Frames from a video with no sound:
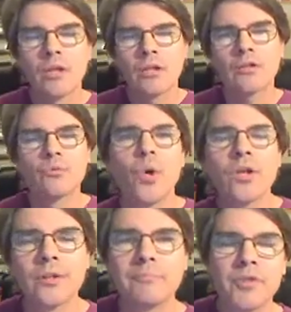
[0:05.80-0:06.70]
Hello,
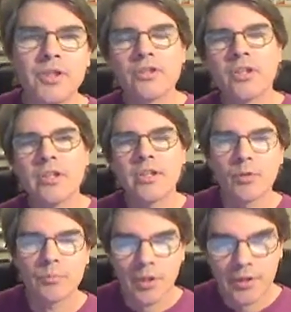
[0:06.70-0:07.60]
welcome to Inside
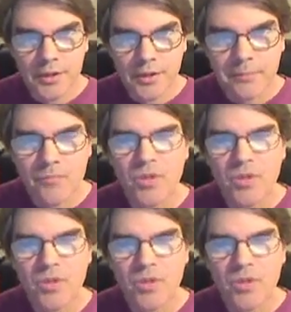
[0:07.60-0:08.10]
Network Marketing.